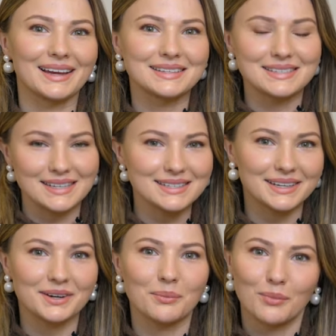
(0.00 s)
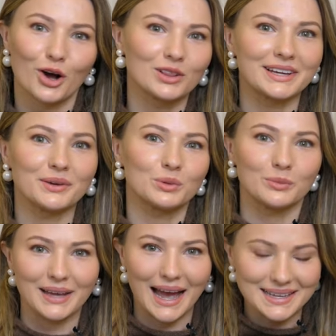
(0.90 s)
assistant Molly will
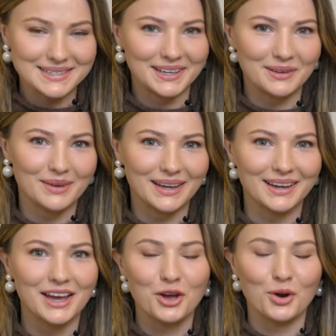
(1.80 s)
be asking me